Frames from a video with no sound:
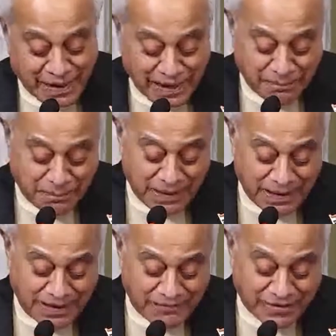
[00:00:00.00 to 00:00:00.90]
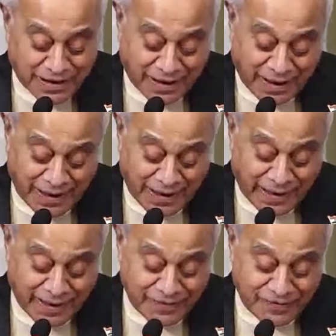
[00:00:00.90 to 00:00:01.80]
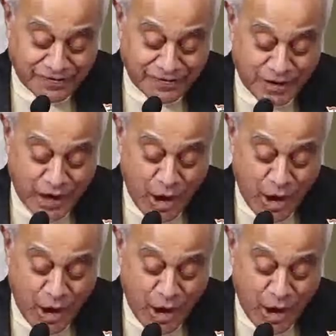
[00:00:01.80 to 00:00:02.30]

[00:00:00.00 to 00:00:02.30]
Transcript: It believes that like ants,